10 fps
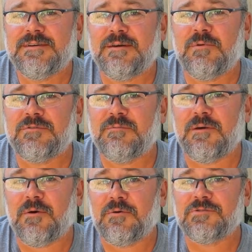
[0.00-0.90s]
at most of my
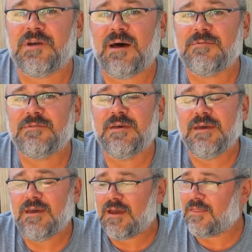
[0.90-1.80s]
local shops,
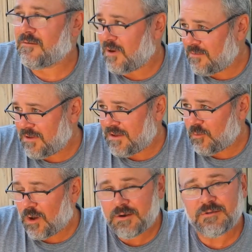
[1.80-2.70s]
and there might be
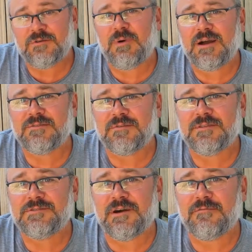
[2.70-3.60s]
1 or 2 boxes on
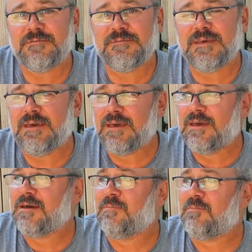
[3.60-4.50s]
the shelf.
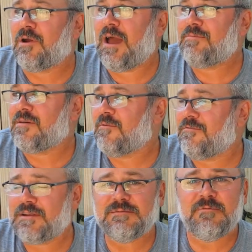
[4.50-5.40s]
Perhaps I'm a
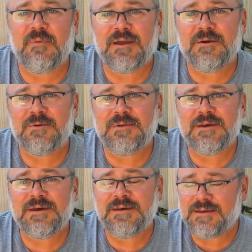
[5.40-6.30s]
victim of my own
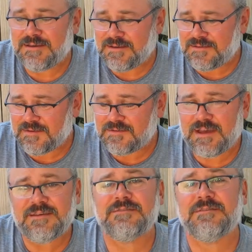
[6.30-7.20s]

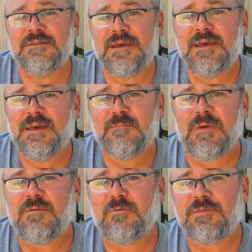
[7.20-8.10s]
success, and
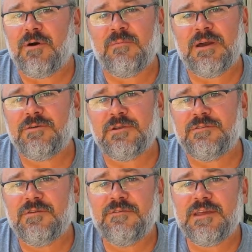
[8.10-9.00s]
maybe with all my
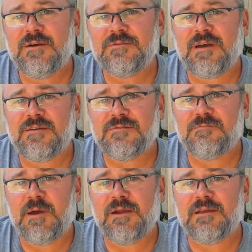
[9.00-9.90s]
32 videos I
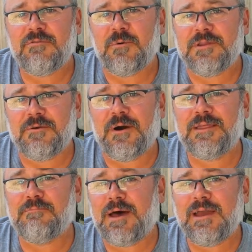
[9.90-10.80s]
inspired everyone to go out
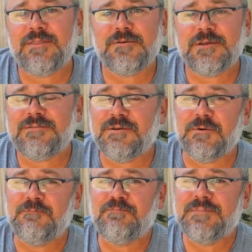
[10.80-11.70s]
and buy a 32.
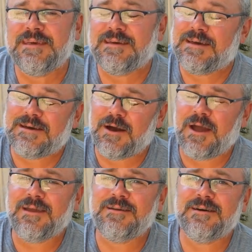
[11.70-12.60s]

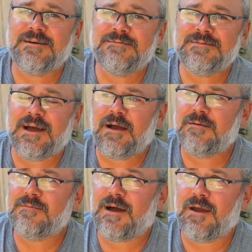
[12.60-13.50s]
I
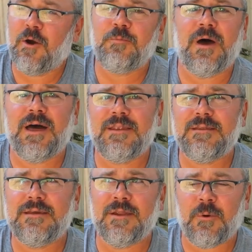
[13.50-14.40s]
hope not,
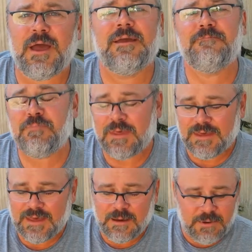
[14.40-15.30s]
in a way.
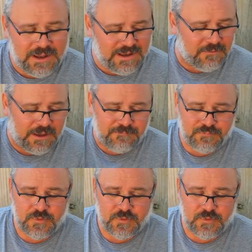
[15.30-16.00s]
But anyway,